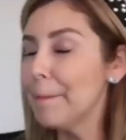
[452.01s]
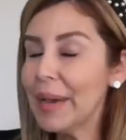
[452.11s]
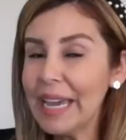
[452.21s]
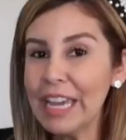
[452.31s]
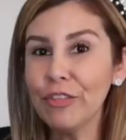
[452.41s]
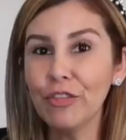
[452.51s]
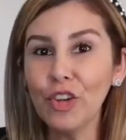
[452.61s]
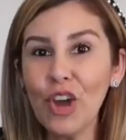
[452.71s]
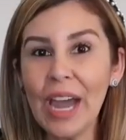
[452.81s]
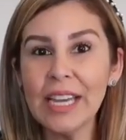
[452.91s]
But if
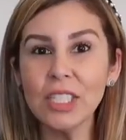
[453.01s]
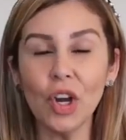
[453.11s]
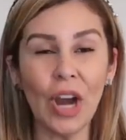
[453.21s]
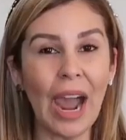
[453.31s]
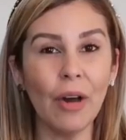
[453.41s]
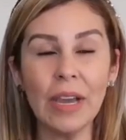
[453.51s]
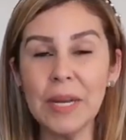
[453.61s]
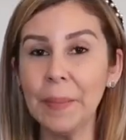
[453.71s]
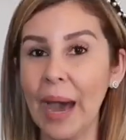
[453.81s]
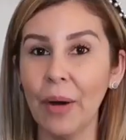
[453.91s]
you guys are out and
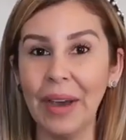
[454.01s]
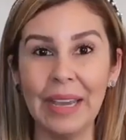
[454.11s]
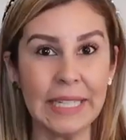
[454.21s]
about